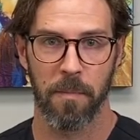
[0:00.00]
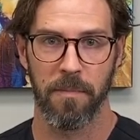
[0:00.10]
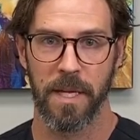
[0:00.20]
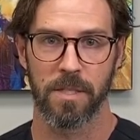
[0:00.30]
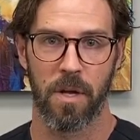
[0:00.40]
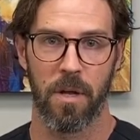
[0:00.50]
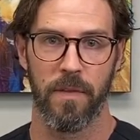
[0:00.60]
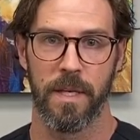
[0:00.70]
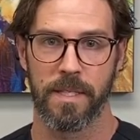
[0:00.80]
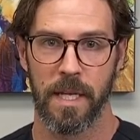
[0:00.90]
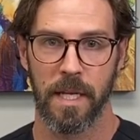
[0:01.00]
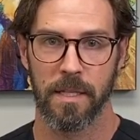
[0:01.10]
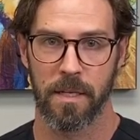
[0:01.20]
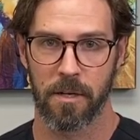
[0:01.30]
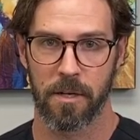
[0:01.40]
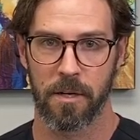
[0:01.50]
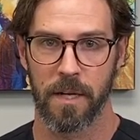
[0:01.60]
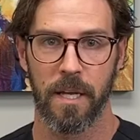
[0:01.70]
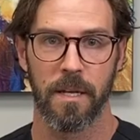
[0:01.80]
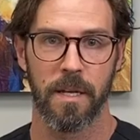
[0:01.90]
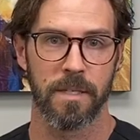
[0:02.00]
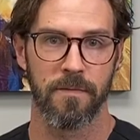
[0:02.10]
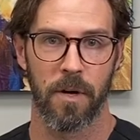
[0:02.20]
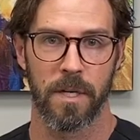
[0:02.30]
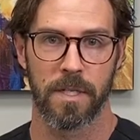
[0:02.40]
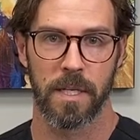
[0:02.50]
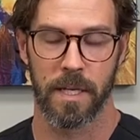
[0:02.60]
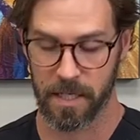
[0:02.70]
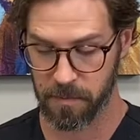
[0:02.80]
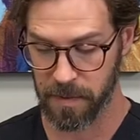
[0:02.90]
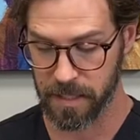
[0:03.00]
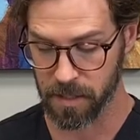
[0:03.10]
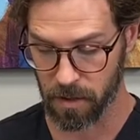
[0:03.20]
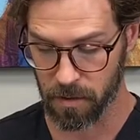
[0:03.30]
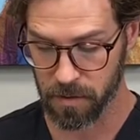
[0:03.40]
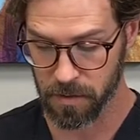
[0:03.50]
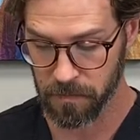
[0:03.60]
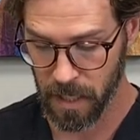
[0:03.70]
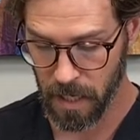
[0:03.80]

based on the state that you're in as far as an expense goes.